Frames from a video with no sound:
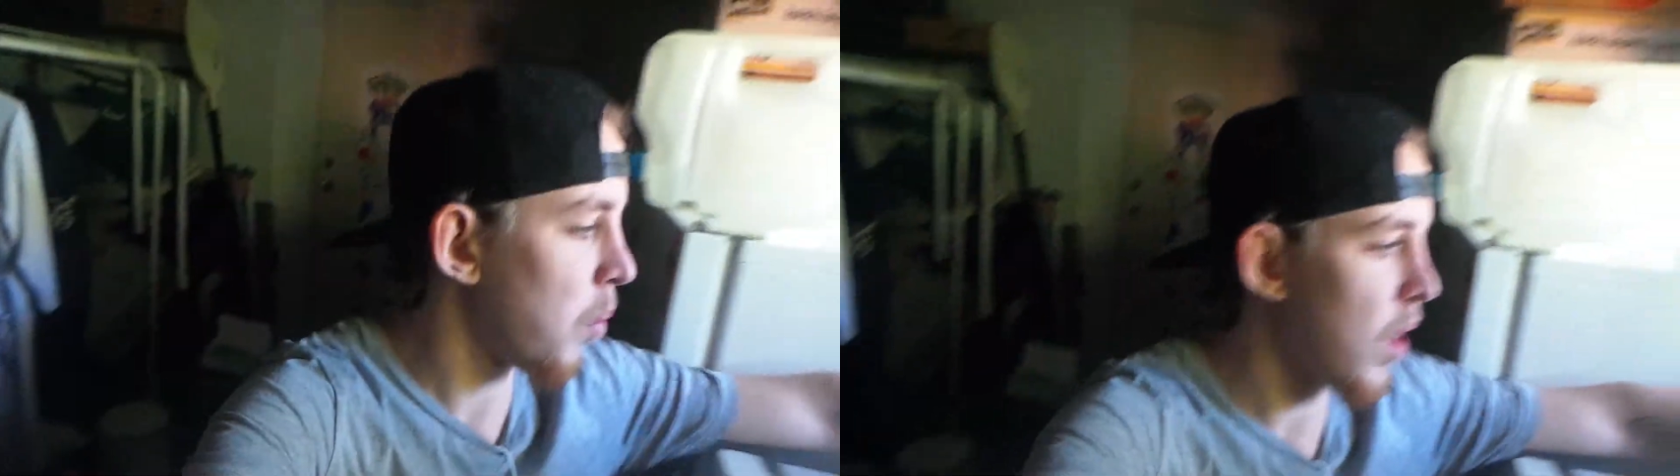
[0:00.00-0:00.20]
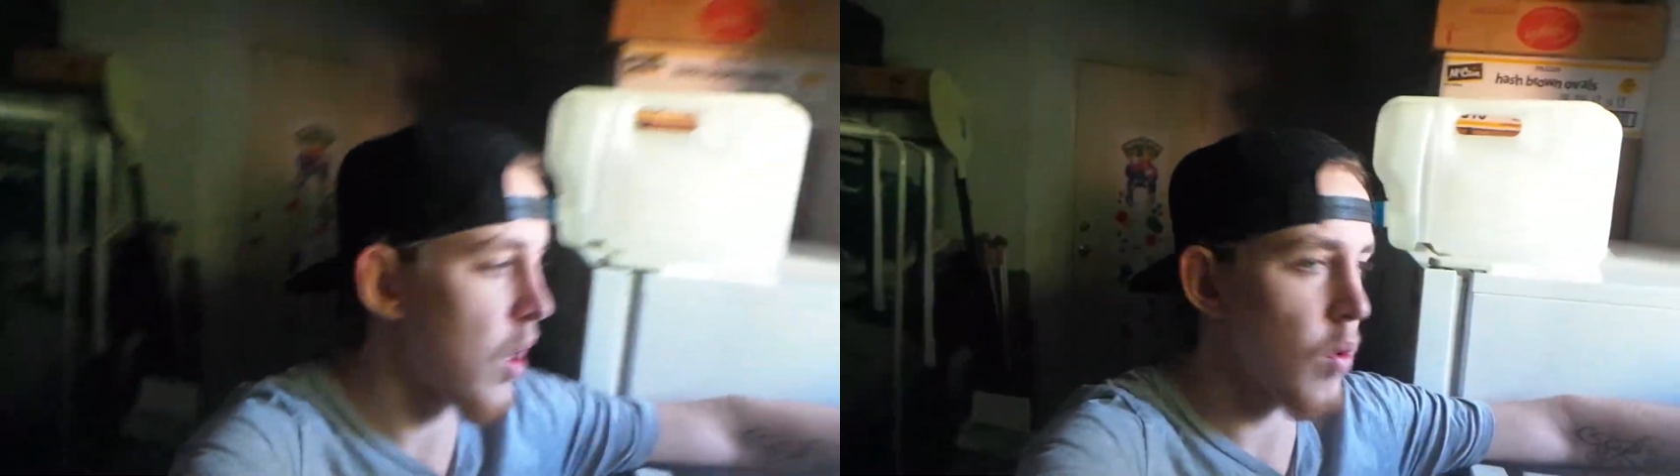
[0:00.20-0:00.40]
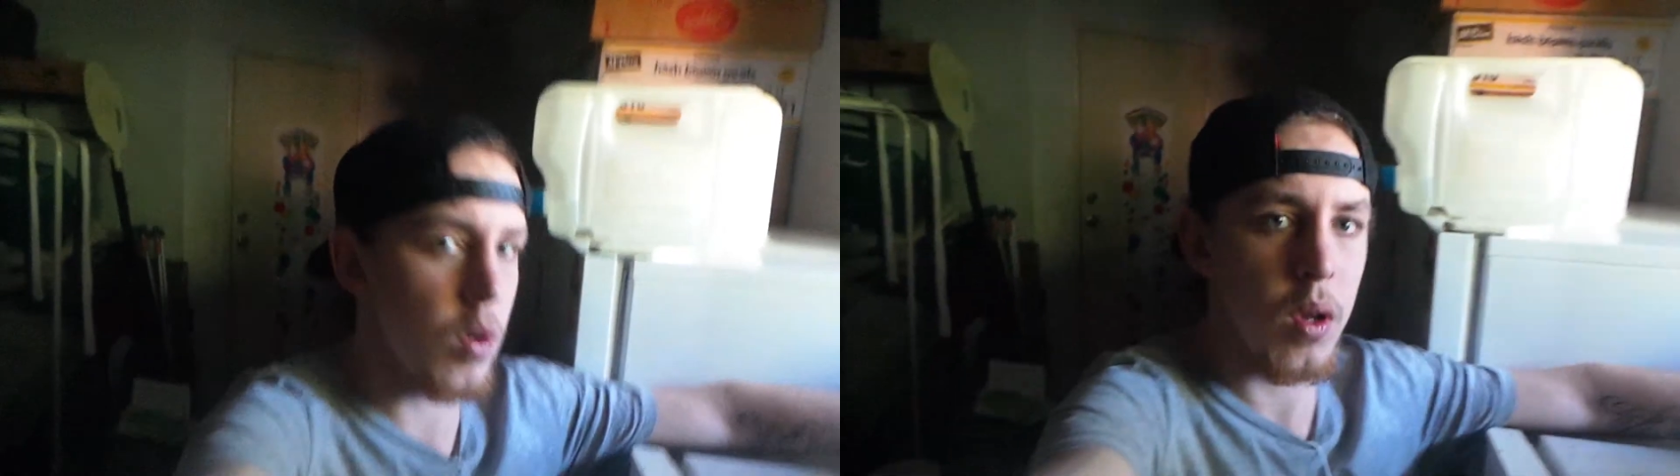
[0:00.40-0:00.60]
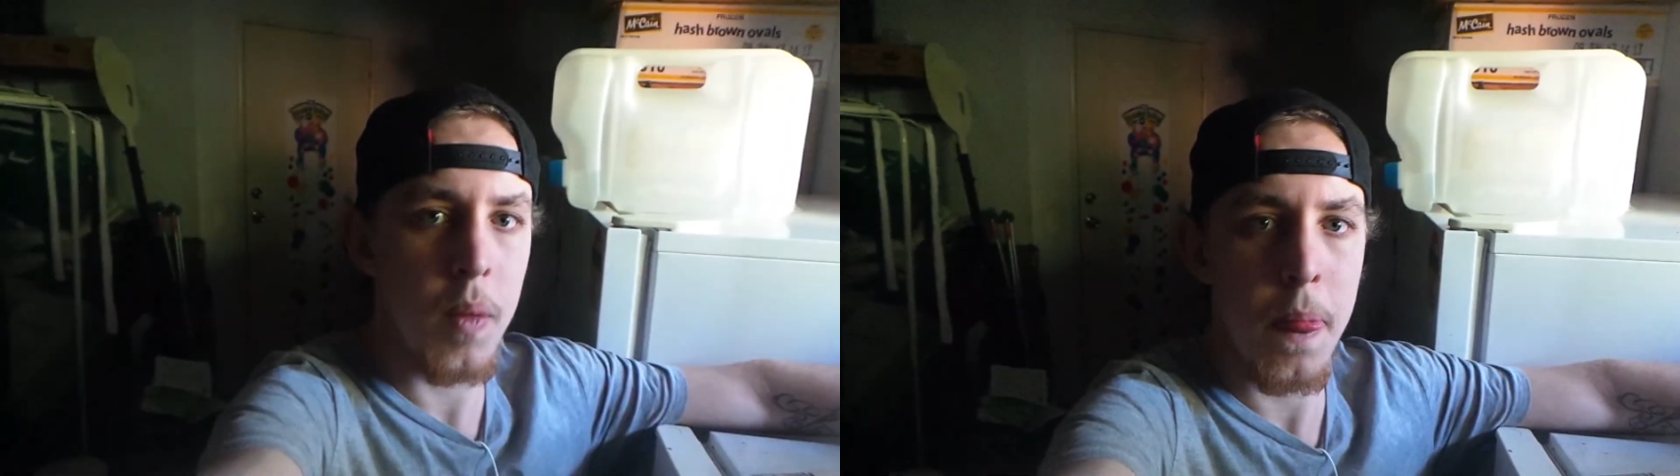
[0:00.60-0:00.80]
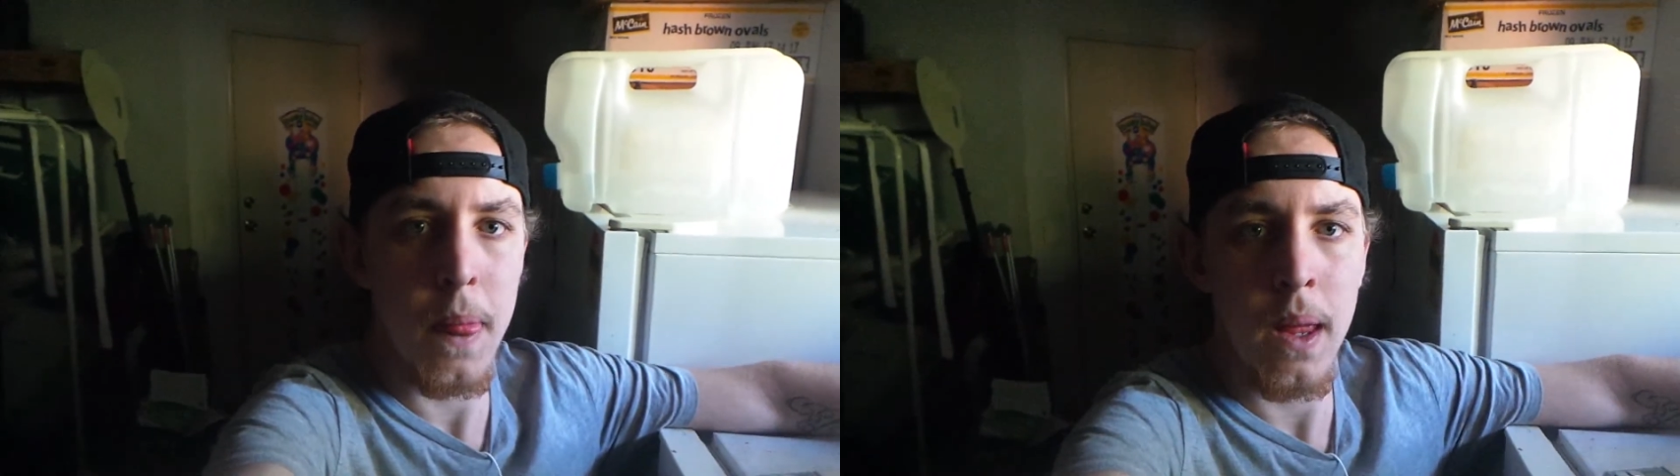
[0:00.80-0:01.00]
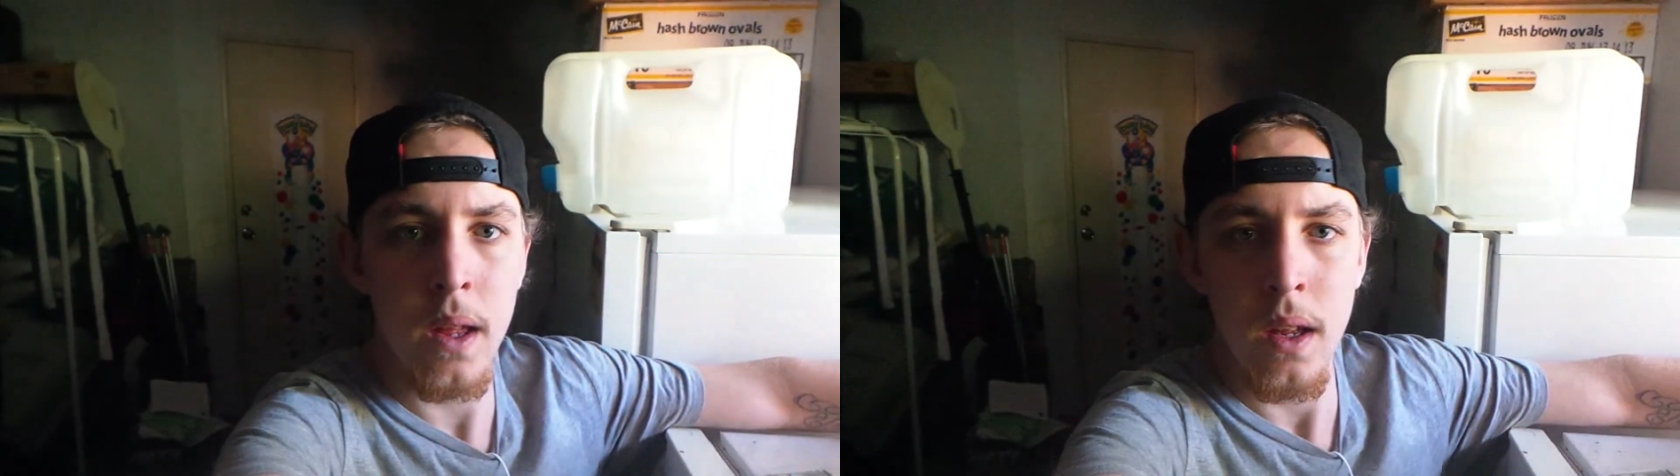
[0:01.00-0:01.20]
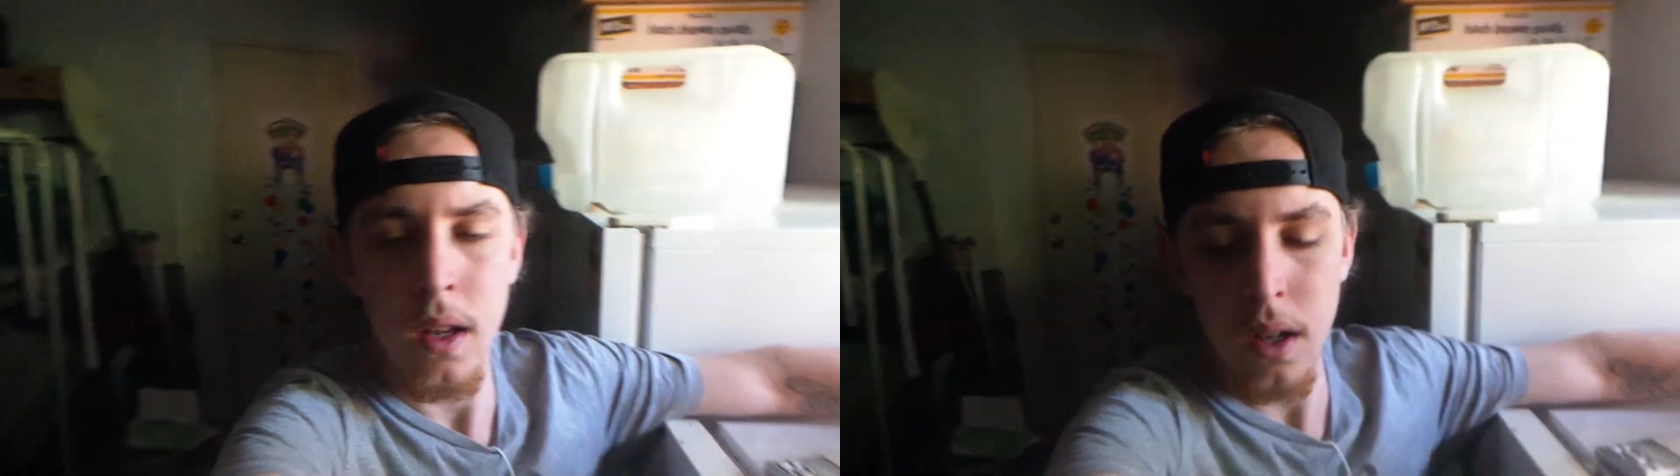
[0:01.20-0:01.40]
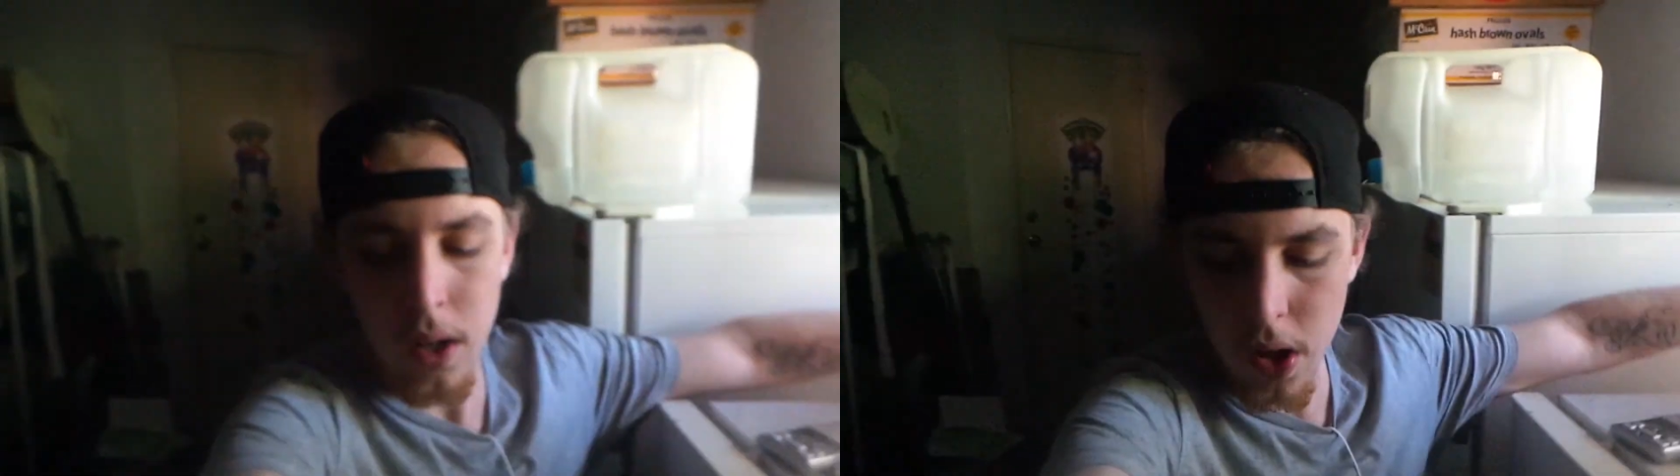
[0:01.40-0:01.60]
Whoa.
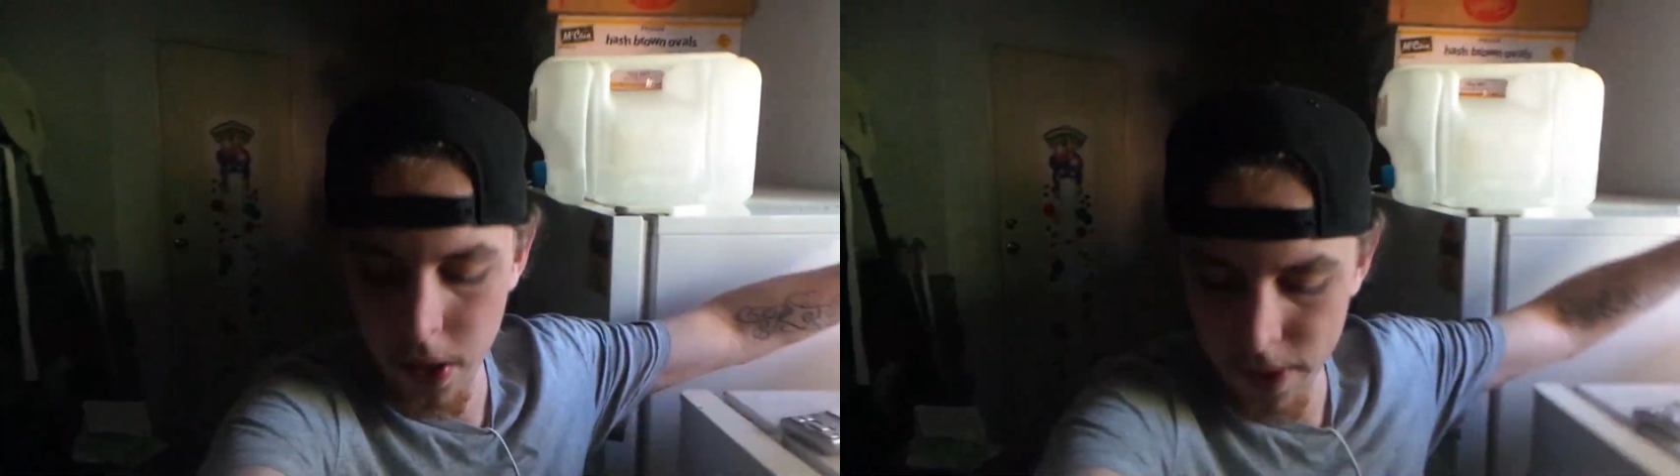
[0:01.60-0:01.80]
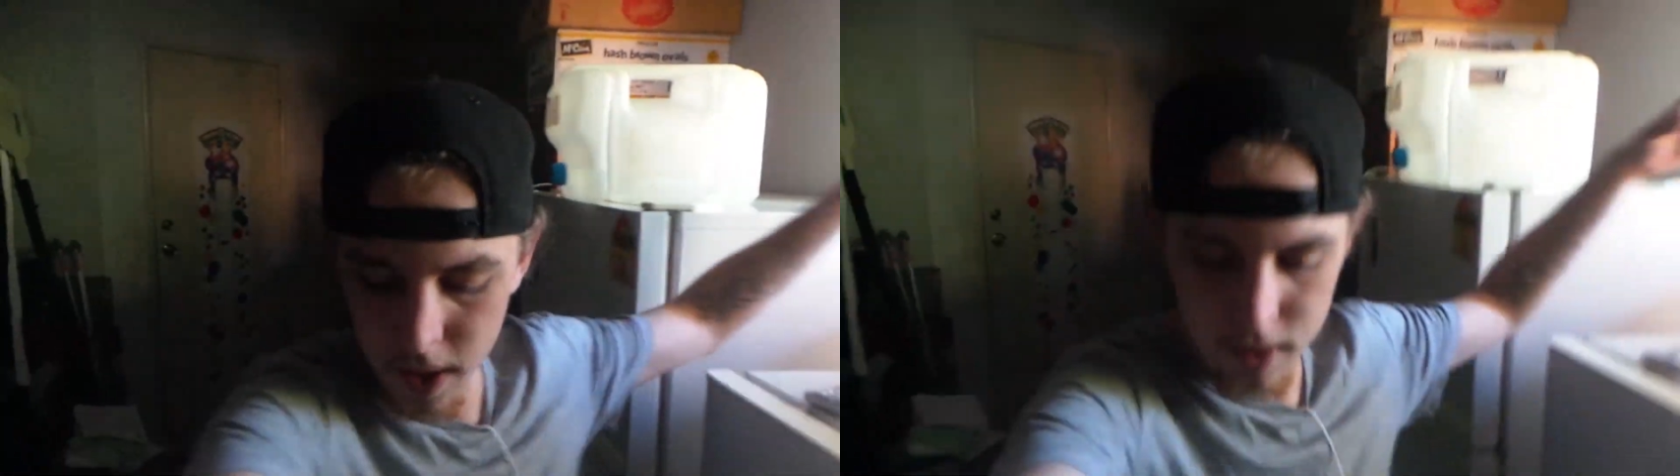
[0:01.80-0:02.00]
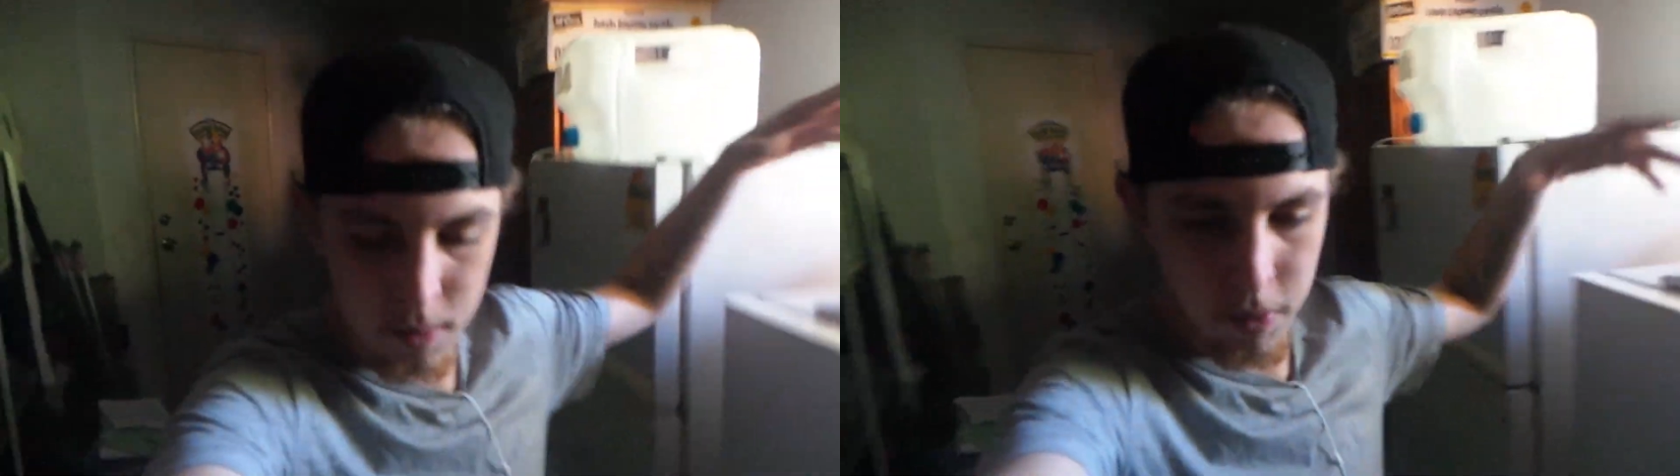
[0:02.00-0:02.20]
That's